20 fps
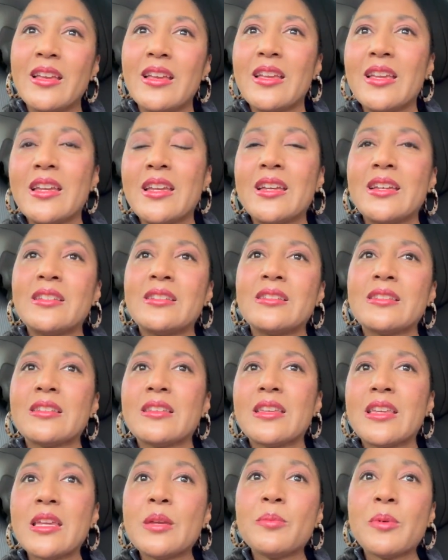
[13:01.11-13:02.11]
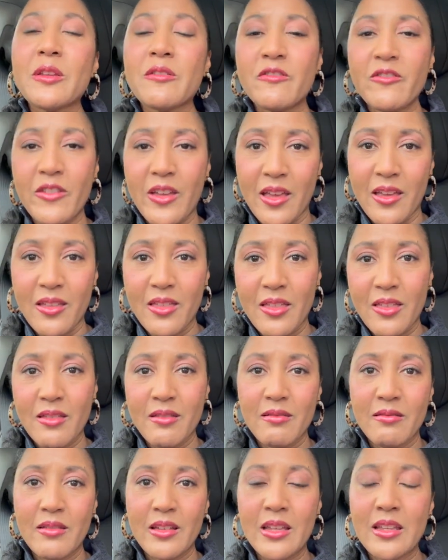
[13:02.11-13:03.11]
And keeping faith,
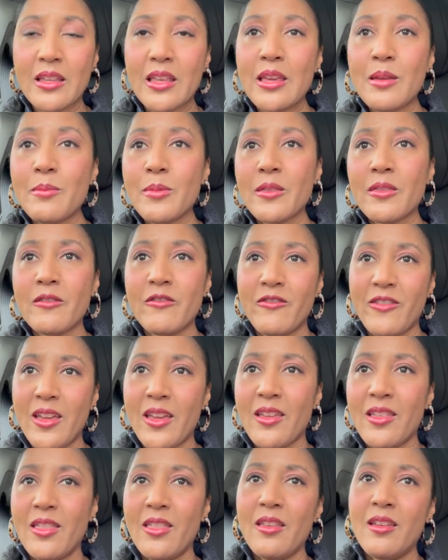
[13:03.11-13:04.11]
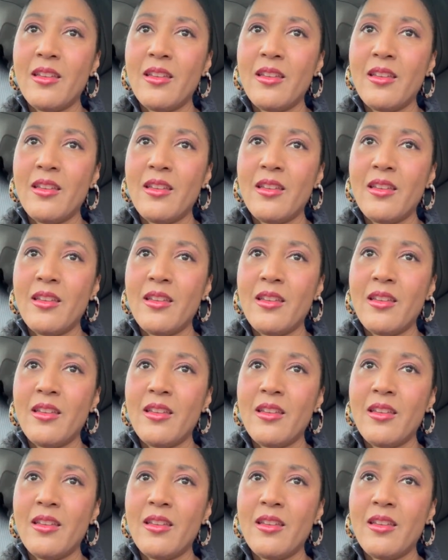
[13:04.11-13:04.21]
and keeping the faith,